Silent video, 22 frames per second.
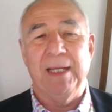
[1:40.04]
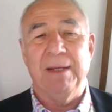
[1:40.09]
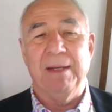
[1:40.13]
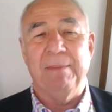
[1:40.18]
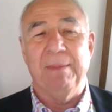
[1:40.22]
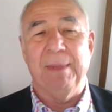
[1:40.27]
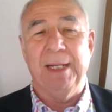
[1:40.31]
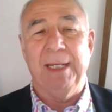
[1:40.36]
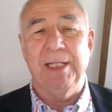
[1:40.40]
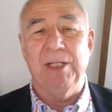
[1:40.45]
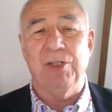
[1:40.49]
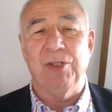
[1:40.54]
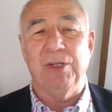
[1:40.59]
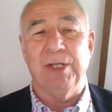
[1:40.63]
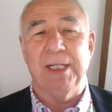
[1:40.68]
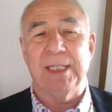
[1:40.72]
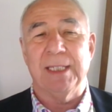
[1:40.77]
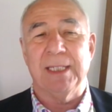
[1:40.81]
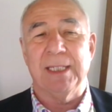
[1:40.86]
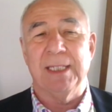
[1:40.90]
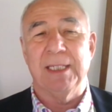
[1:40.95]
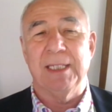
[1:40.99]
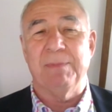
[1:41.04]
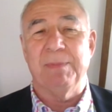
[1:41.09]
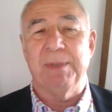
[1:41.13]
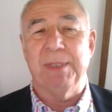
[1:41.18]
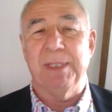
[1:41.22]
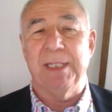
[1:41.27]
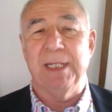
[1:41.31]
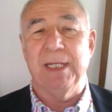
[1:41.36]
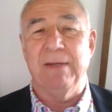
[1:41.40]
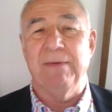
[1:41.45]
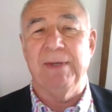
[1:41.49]
My interest is
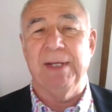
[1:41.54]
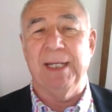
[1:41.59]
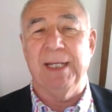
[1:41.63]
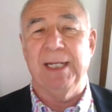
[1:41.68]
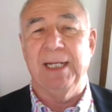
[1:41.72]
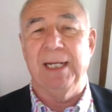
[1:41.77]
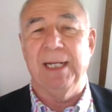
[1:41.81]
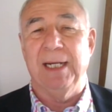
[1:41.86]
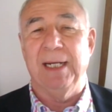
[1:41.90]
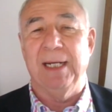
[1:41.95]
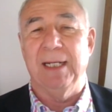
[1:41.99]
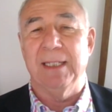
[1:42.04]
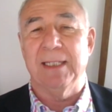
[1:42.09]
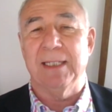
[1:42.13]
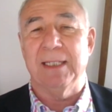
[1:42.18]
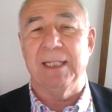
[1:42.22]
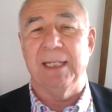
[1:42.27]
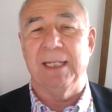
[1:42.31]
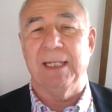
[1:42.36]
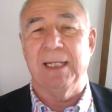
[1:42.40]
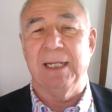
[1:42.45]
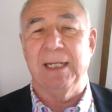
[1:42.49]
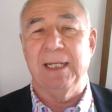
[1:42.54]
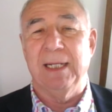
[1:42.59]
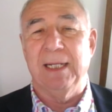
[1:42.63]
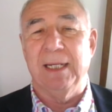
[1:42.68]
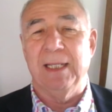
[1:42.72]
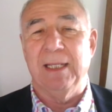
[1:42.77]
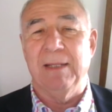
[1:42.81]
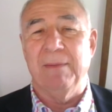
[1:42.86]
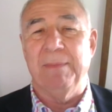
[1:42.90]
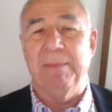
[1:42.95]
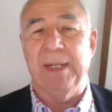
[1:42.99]
preserving and enhancing
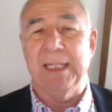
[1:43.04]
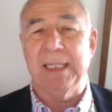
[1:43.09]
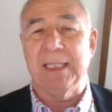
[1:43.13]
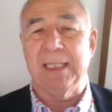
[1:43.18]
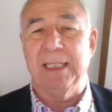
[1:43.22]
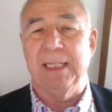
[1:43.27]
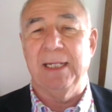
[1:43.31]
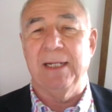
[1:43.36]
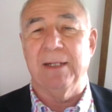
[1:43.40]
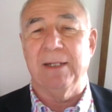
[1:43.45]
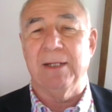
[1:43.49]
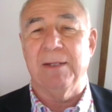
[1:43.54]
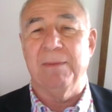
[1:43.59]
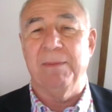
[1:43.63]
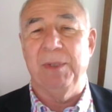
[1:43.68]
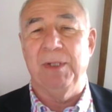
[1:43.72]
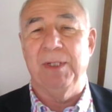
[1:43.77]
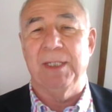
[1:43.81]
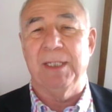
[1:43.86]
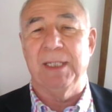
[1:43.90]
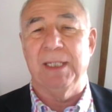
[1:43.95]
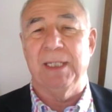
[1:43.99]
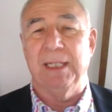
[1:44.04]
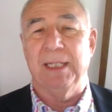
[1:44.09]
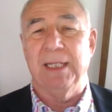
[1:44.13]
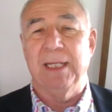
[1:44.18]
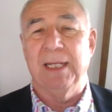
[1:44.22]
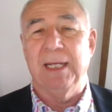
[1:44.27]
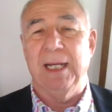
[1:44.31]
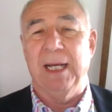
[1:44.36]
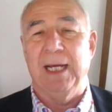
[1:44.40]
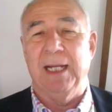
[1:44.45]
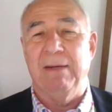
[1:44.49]
the best in our community
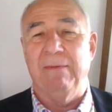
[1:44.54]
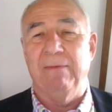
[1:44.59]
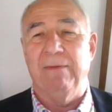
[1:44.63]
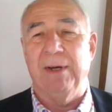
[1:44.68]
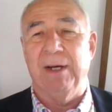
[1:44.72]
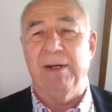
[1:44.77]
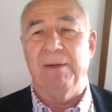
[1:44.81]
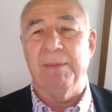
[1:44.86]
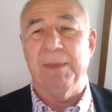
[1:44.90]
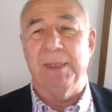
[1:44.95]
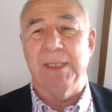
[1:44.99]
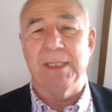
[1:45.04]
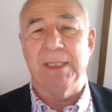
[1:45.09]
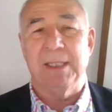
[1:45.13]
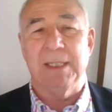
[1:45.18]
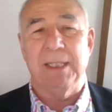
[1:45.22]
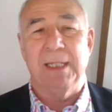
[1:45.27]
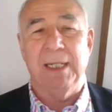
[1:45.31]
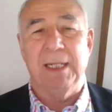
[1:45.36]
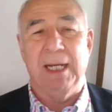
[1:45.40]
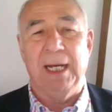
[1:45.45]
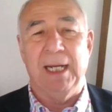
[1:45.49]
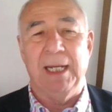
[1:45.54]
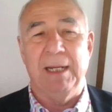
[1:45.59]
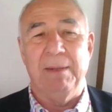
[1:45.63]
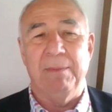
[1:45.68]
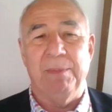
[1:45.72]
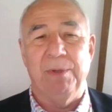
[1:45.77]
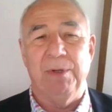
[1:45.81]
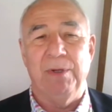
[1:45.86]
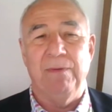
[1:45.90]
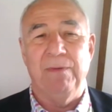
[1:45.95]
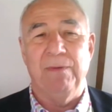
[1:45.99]
and environment and
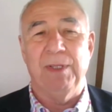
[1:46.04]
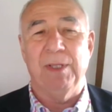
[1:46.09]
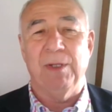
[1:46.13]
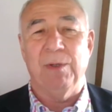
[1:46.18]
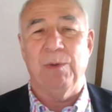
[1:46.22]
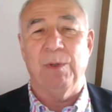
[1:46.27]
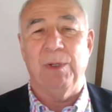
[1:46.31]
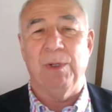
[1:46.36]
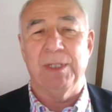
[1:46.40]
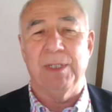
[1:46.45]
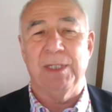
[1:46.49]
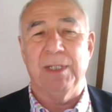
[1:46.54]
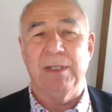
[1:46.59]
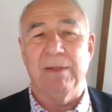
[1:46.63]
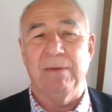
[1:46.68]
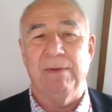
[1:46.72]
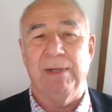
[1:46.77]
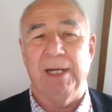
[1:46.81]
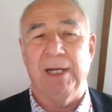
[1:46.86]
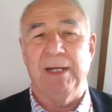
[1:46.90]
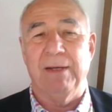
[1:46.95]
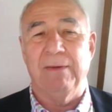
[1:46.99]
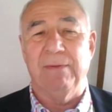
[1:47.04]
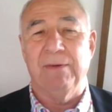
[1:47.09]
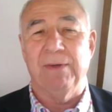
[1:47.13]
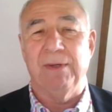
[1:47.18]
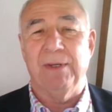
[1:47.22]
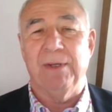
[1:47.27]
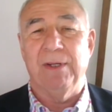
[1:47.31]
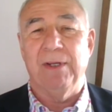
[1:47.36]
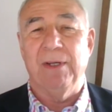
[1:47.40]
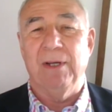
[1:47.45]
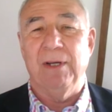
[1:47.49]
improving the quality of life
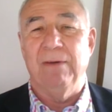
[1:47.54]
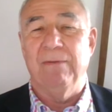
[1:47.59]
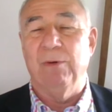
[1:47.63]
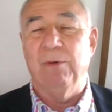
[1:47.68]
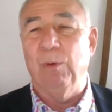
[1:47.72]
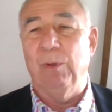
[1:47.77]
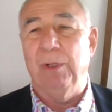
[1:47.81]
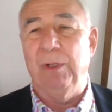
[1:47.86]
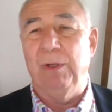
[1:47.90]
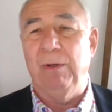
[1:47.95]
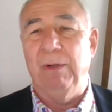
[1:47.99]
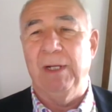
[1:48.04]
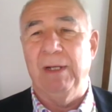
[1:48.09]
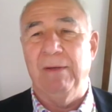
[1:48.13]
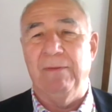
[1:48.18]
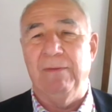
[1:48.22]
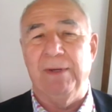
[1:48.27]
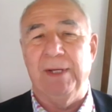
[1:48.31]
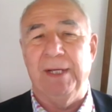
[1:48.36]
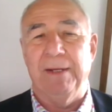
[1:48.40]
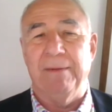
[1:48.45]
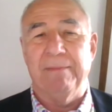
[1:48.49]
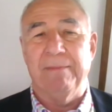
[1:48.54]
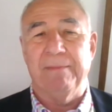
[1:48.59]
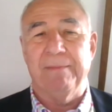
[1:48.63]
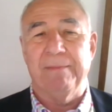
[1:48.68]
of all who live here.